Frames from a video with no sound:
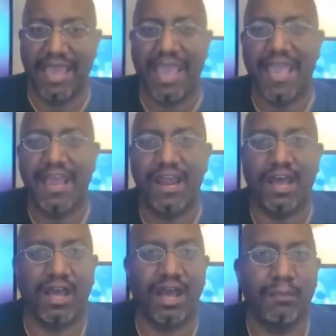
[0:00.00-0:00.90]
and
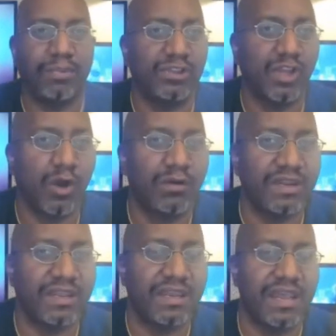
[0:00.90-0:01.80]
upload
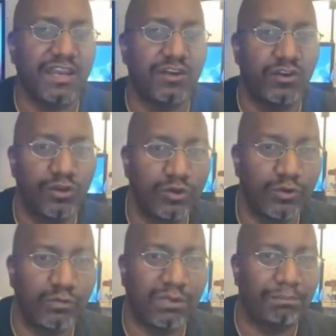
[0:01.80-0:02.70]
it in a
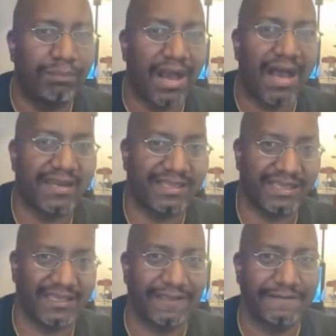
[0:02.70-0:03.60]
new
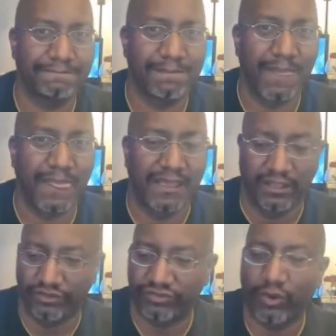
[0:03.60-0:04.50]
body.
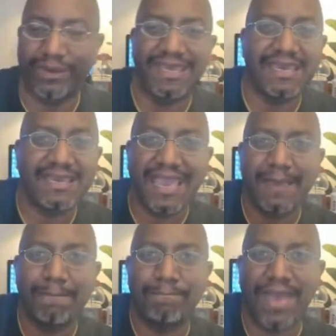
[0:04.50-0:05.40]
So he
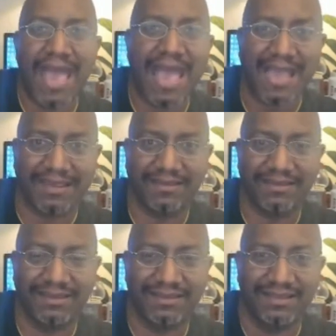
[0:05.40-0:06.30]
came back,
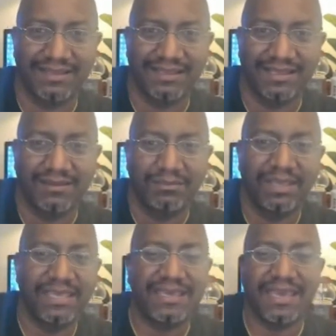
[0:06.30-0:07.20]
but
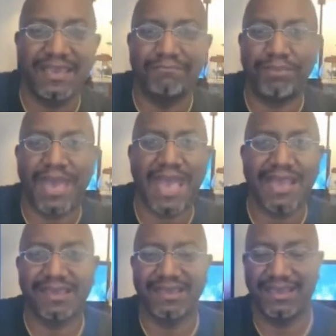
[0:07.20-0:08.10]
he came
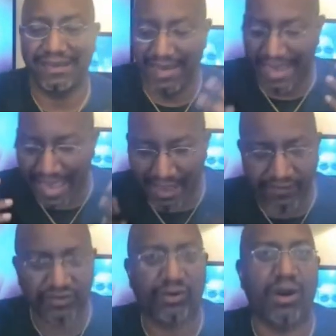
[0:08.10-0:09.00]
back in an
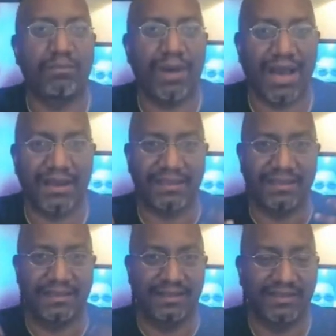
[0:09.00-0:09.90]
avatar body,
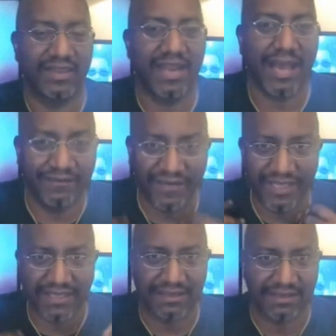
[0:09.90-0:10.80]
the Na'vi,